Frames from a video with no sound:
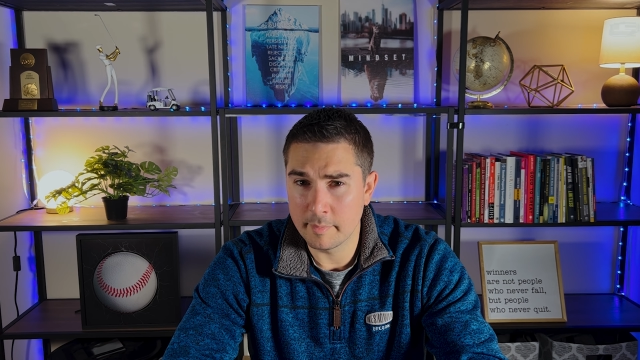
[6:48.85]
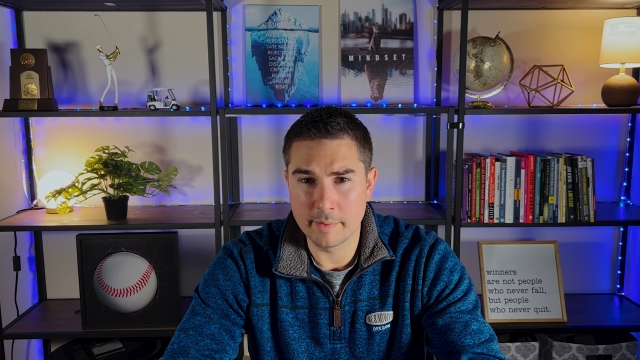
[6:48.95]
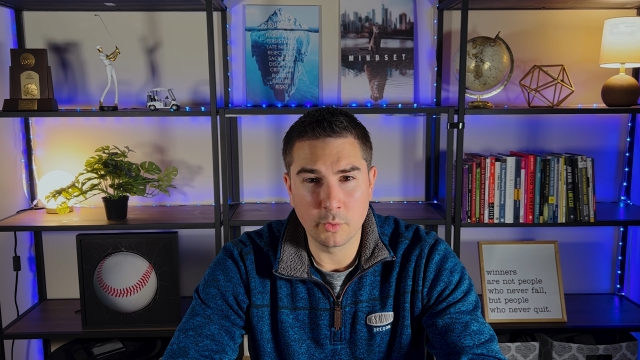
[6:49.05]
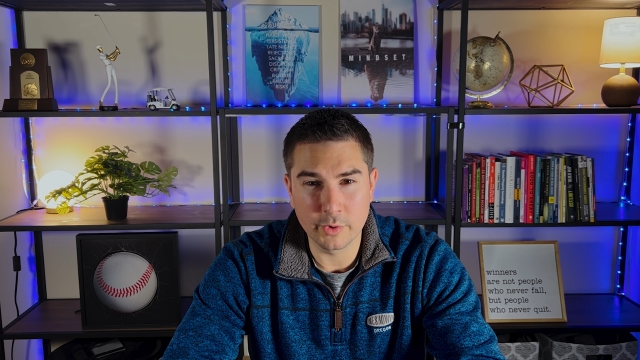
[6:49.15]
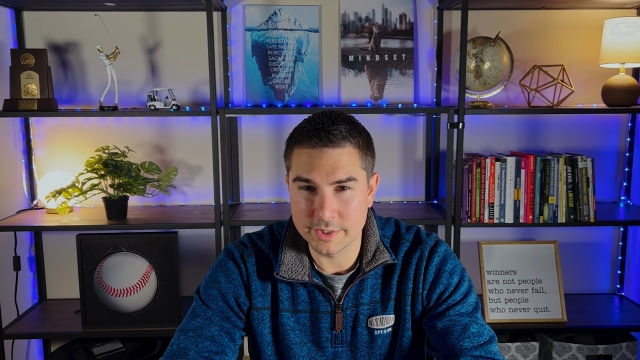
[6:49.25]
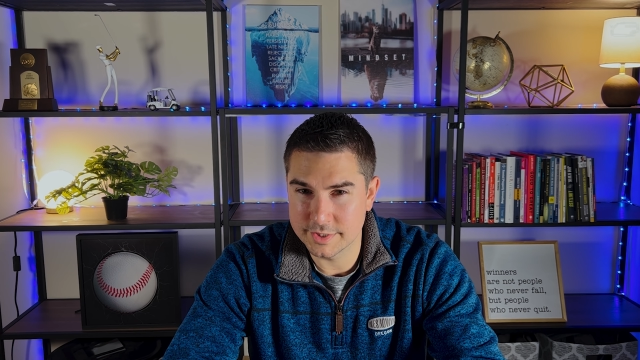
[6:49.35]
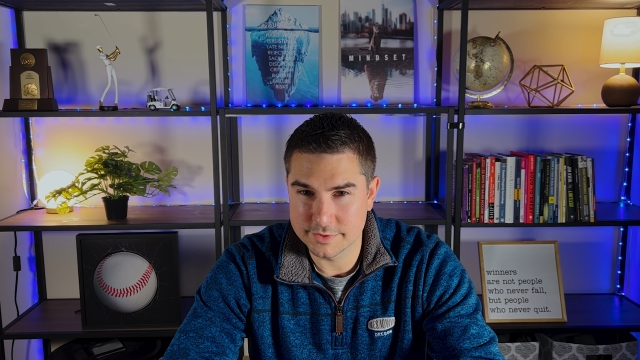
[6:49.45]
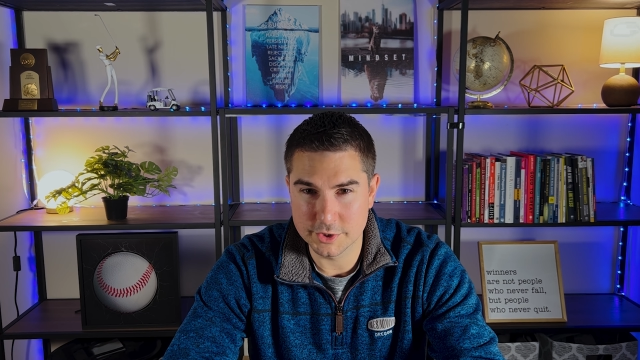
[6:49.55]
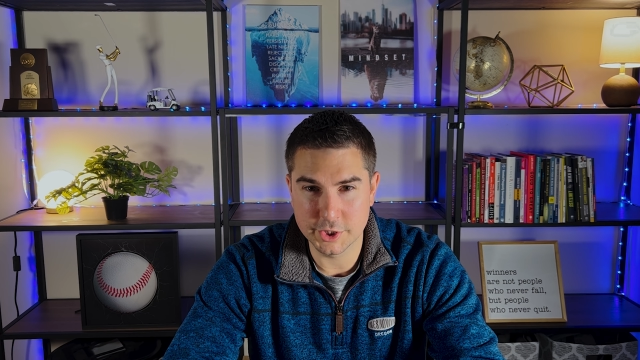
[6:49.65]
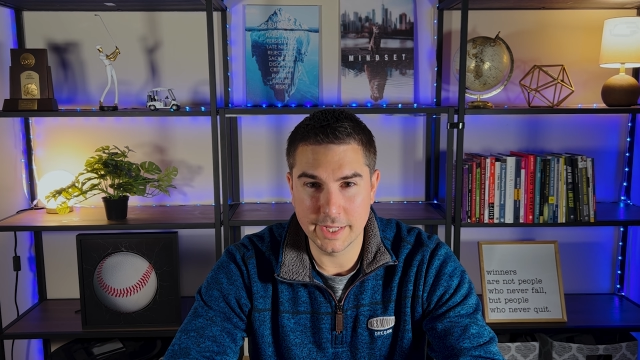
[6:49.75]
My mortgage
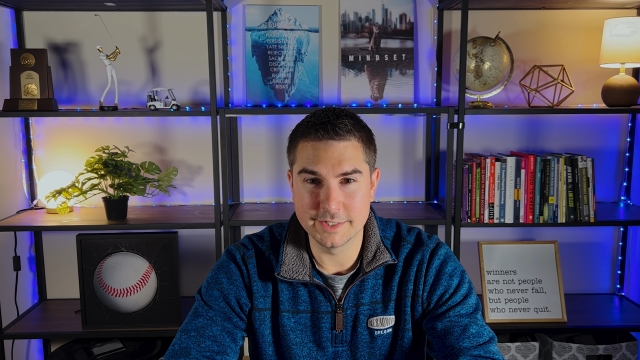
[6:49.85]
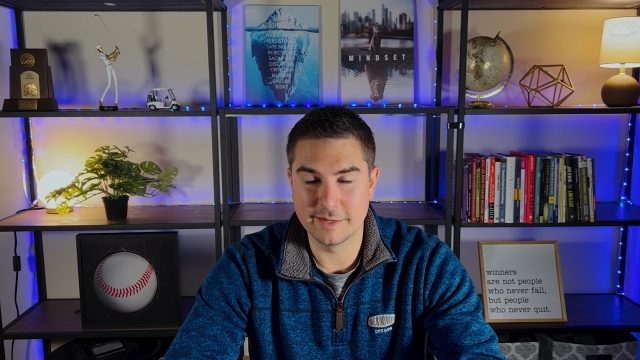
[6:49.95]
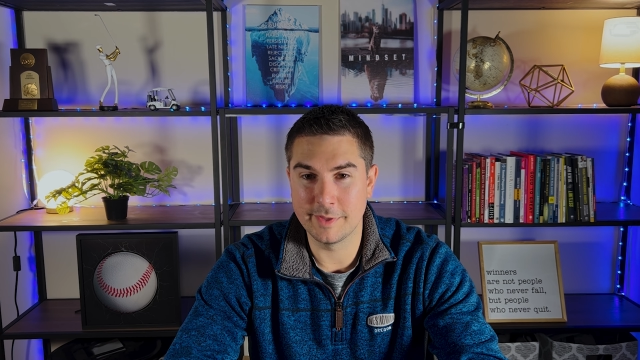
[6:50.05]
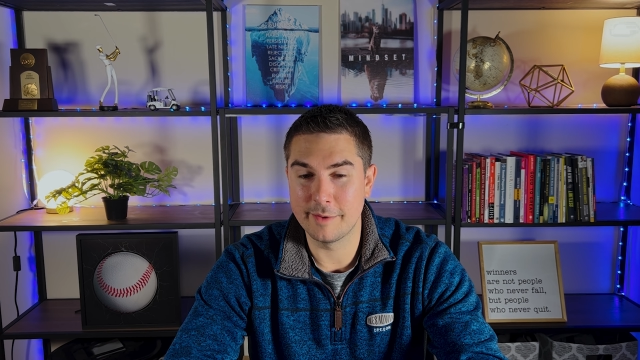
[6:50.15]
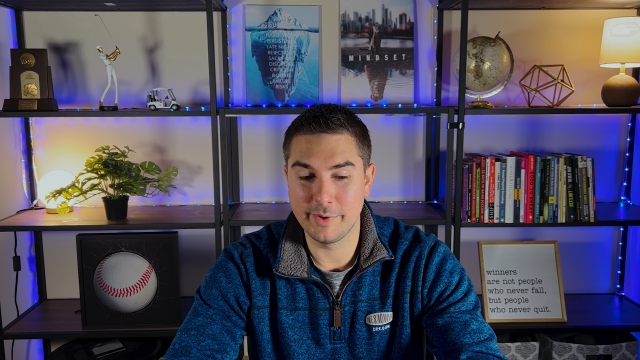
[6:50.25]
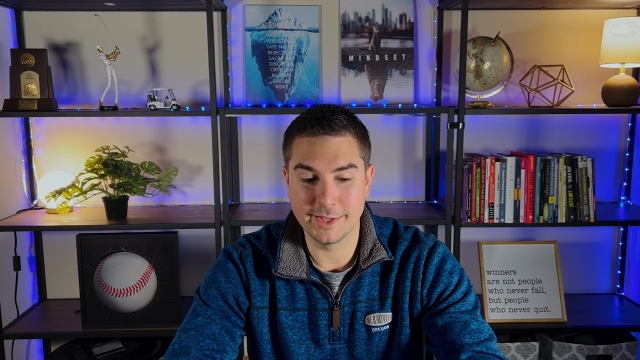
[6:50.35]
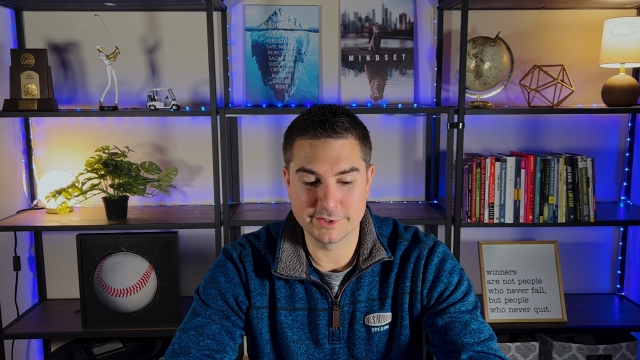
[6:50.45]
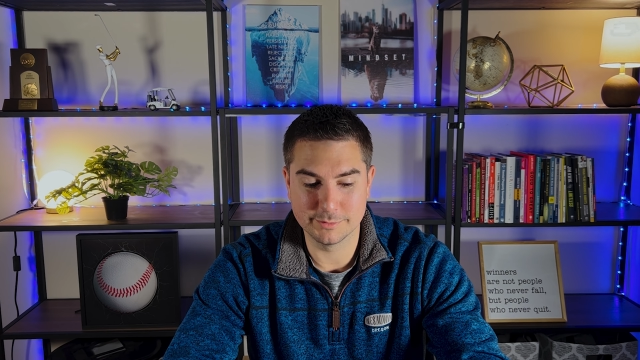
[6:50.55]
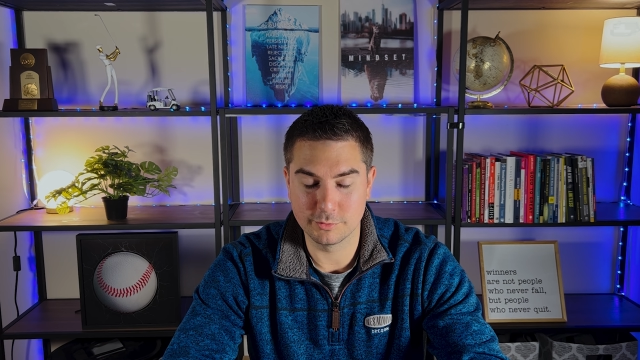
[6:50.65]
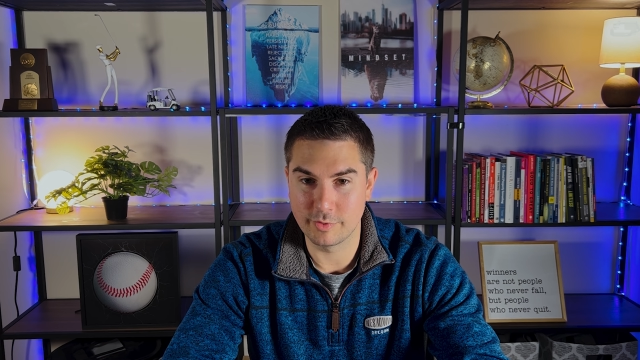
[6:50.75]
doesn't change. I'm not paying
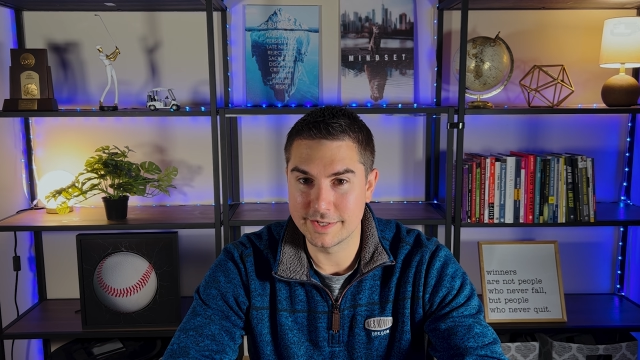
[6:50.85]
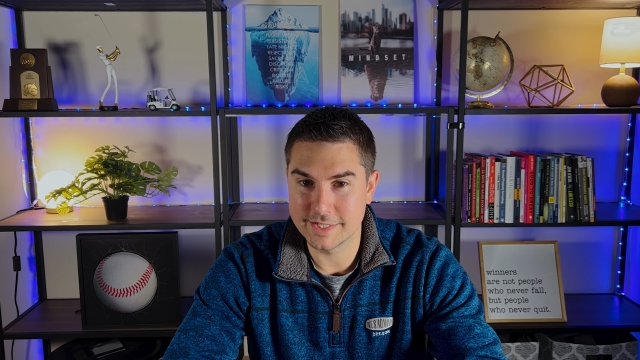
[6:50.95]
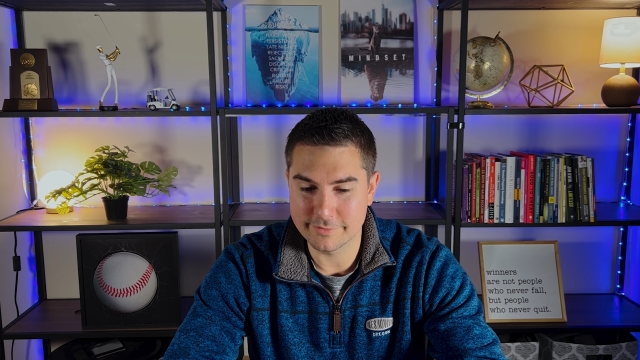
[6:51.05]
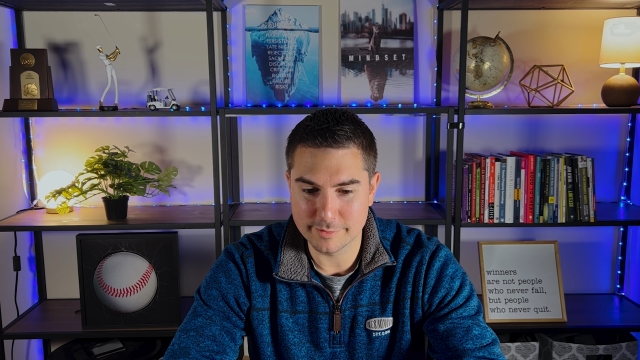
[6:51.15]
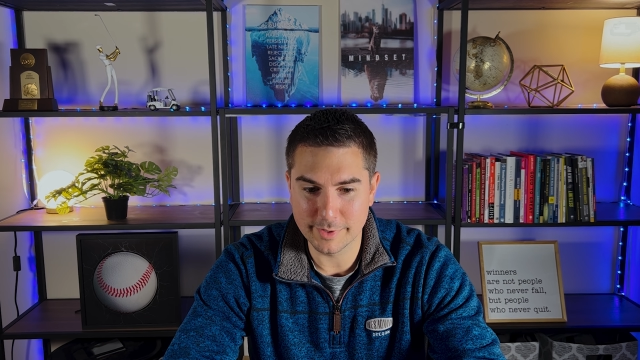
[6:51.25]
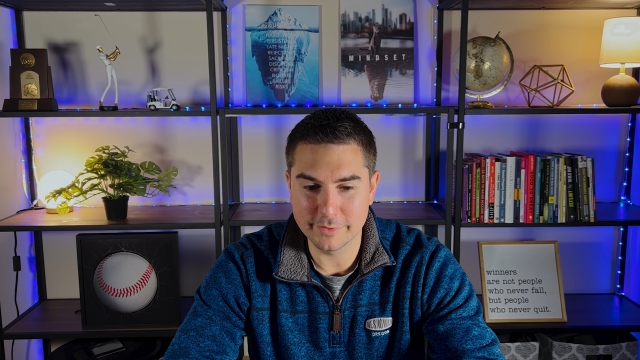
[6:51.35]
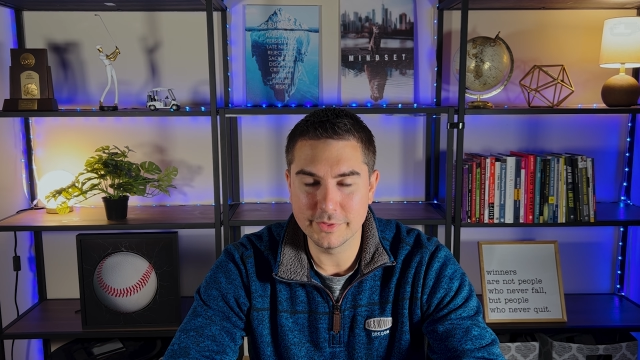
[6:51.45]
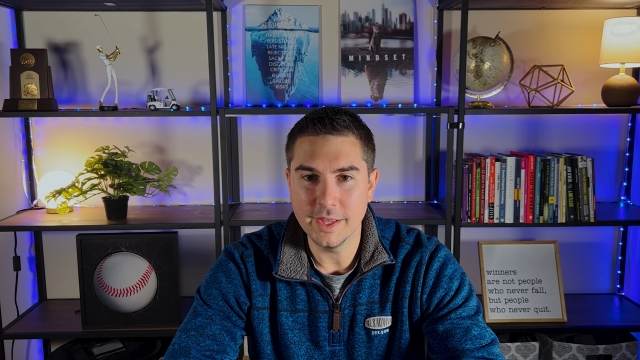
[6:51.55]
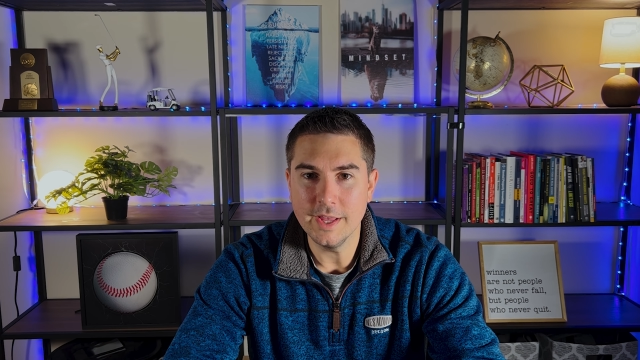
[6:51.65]
someone rent every month.